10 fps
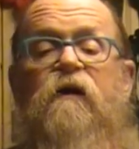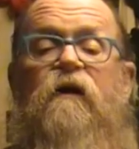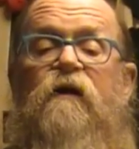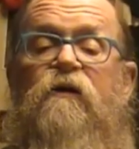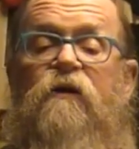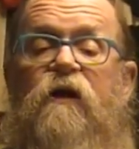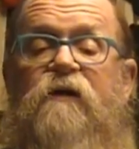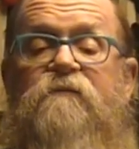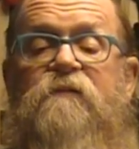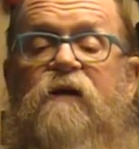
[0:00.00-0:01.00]
All
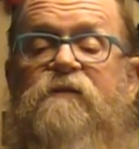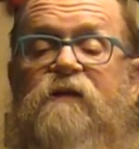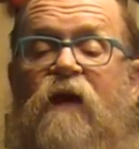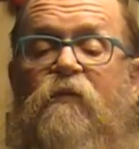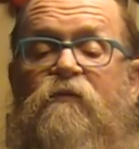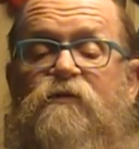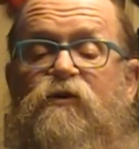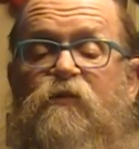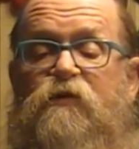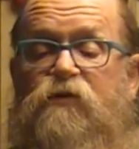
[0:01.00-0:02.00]
right, Unstoppable
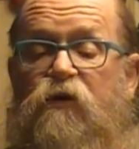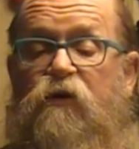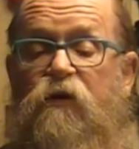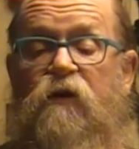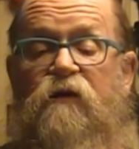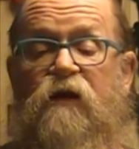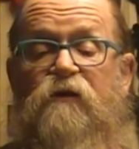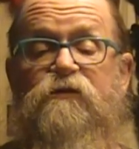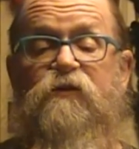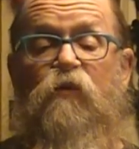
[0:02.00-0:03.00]
Doom Patrol
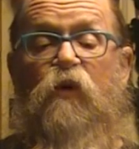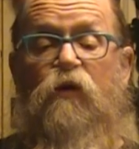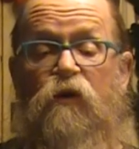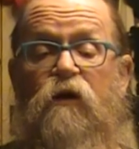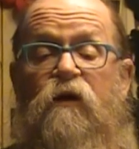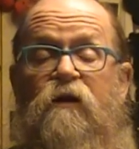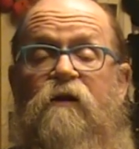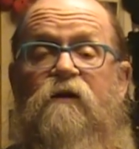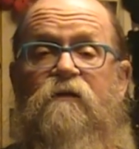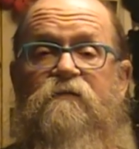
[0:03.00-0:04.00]
goes to
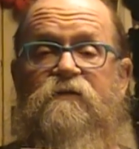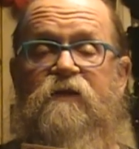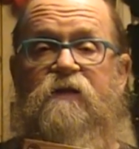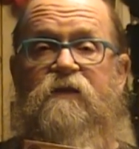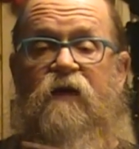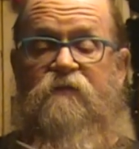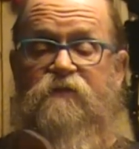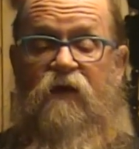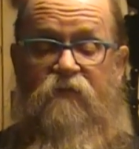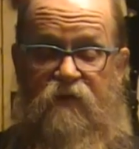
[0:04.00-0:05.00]
war. 6 out of
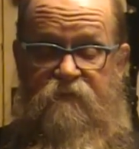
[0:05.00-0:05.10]
7.